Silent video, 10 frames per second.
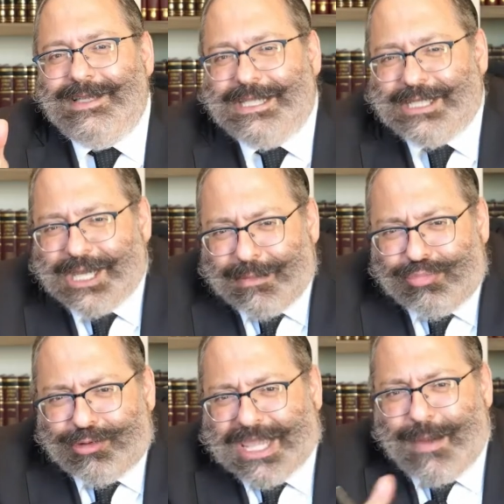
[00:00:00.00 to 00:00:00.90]
is going to
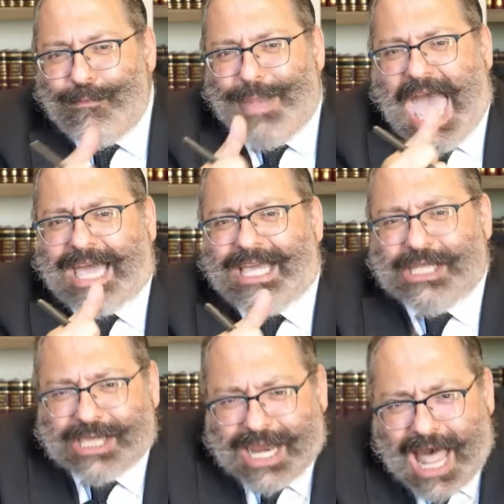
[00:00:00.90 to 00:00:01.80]
bring him back,
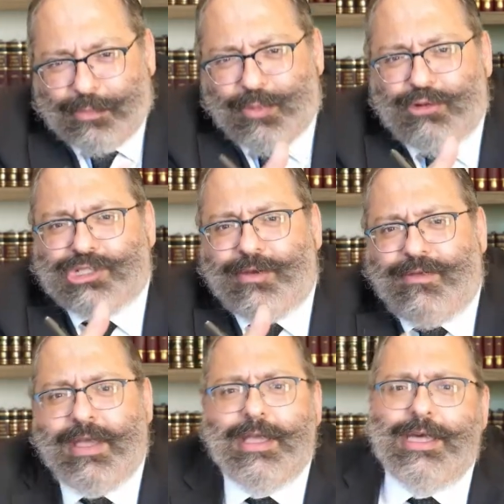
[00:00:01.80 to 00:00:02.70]
is going to help him do
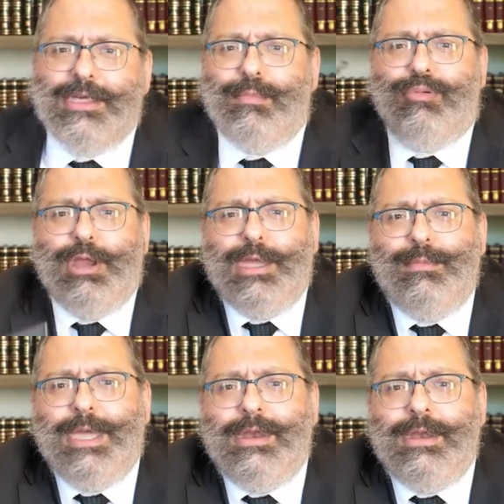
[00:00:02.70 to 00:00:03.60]
tshuva, then bring
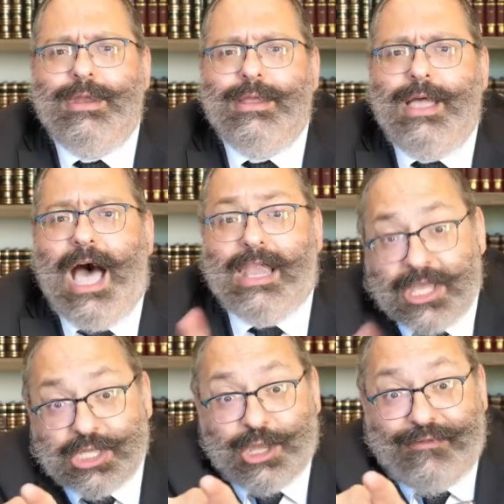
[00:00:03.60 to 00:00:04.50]
him in. Allah
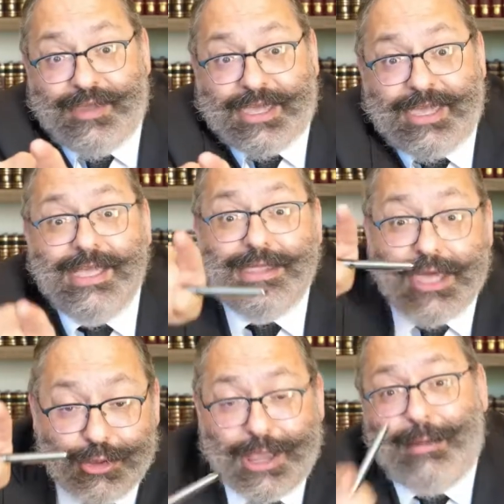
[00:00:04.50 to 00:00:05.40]
Sofik,
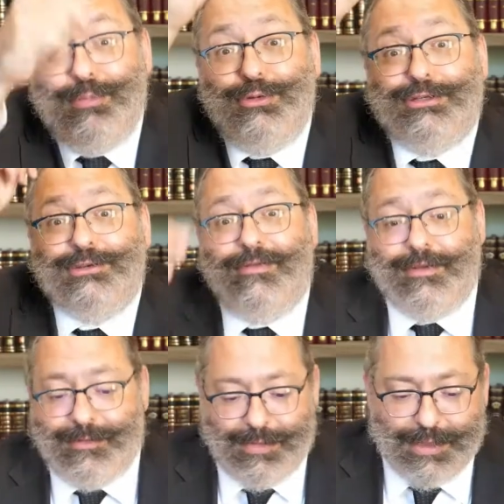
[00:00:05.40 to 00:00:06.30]
that you'll help him do tshuva.
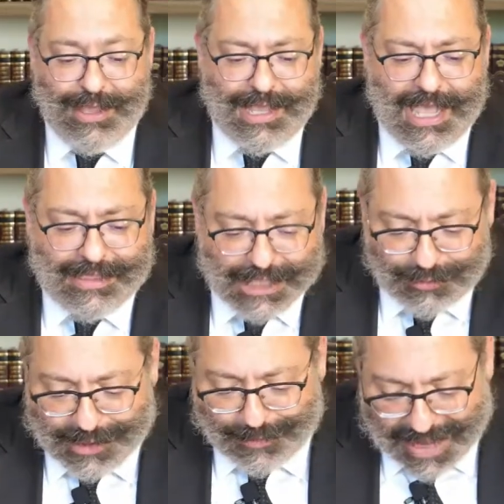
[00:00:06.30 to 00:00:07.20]
And that's
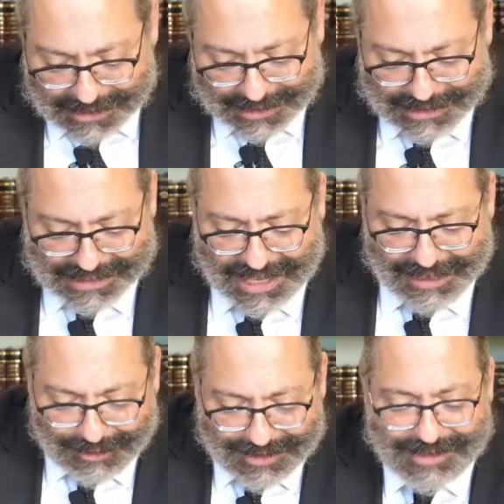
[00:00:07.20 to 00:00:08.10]
what he paskins
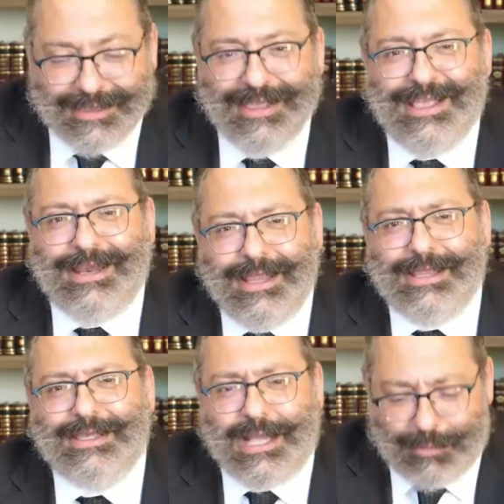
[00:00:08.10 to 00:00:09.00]
halacha and
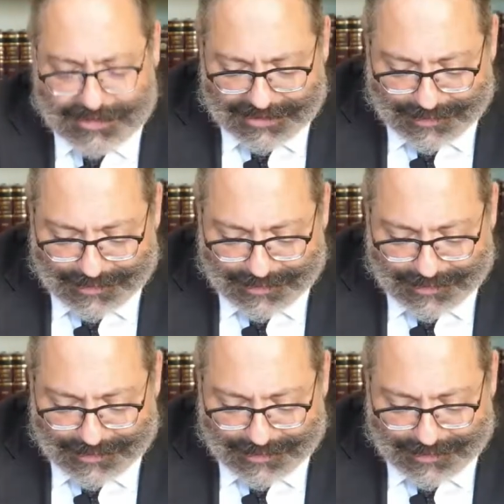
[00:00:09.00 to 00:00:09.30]
Hilchas Talmud Torah